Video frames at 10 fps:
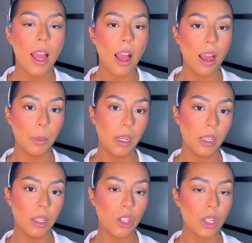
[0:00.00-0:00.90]
I'm
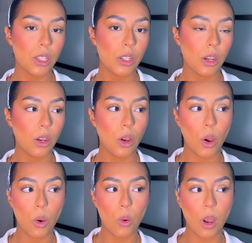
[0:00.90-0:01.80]
gonna just
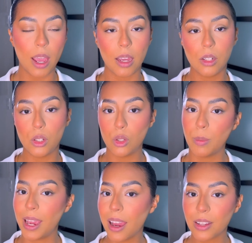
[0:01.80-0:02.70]
go and do
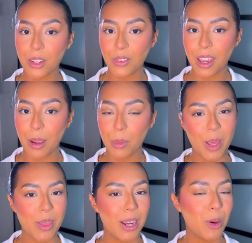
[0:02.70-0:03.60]
my eyes off camera,
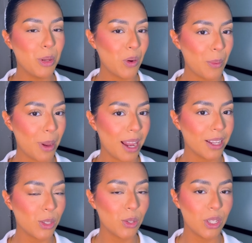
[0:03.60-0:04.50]
and then I'll be right back
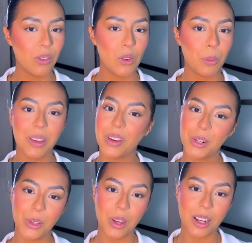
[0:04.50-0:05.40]
to give you my
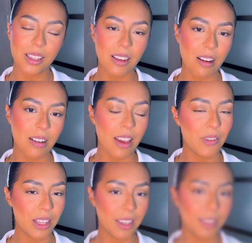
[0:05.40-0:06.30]
final thoughts on
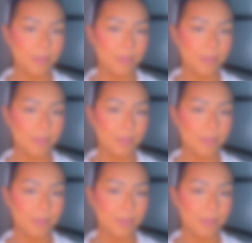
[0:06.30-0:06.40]
everything.